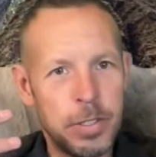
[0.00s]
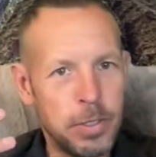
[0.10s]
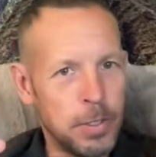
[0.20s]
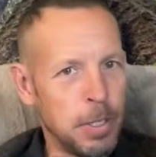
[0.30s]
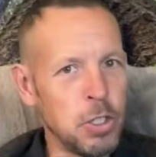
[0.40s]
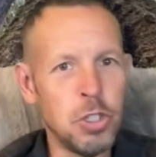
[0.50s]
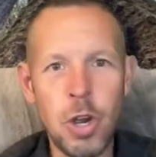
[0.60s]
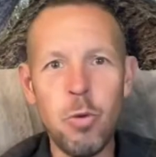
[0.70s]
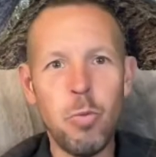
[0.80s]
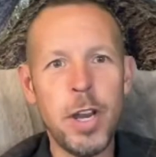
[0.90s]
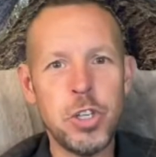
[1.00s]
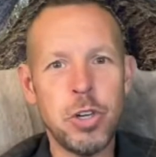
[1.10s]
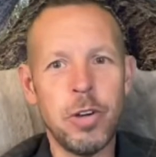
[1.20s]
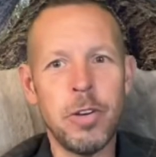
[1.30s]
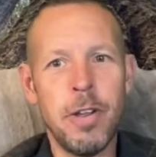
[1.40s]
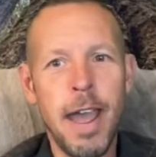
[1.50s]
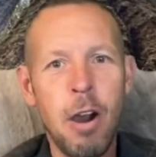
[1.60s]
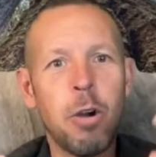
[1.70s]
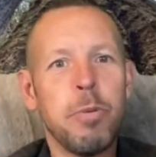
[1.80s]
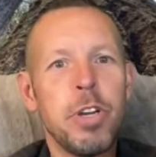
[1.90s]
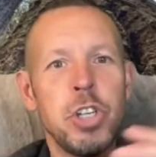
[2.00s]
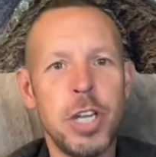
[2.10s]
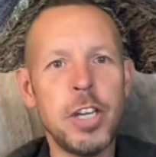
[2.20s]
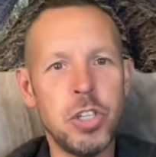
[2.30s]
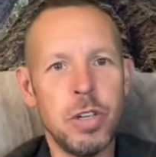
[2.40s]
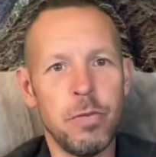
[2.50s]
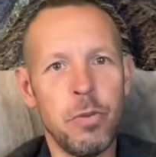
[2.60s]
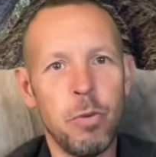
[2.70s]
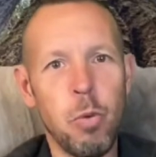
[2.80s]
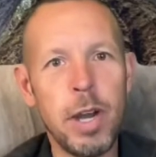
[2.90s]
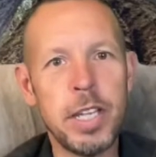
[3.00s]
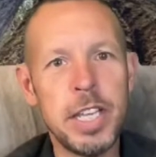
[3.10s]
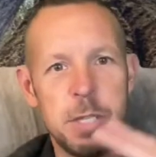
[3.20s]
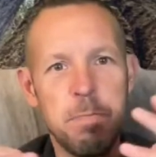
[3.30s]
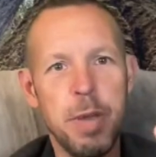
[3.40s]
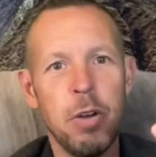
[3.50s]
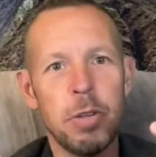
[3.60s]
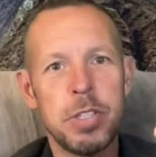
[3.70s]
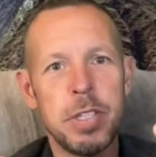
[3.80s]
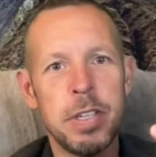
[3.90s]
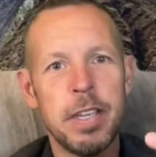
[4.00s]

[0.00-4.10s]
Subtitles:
to show Richard our appreciation for what he's built